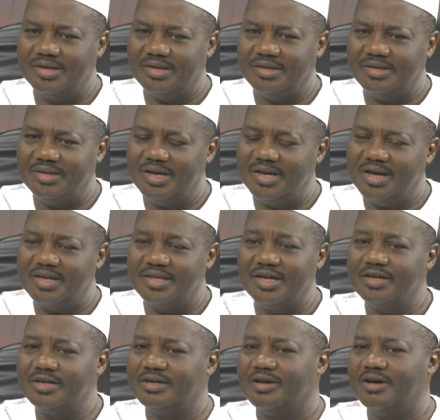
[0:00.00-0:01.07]
Yeah, I
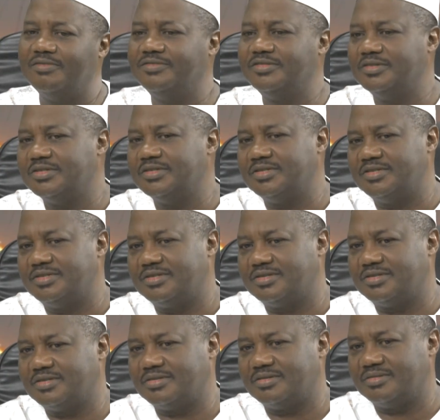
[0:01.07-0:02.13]
think
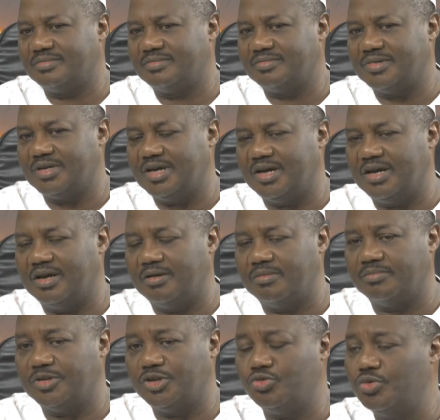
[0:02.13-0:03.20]
governance,
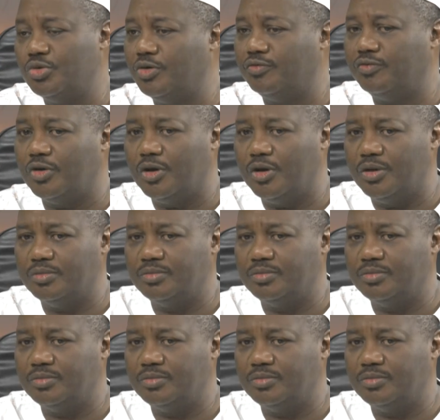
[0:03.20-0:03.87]
the rule of law,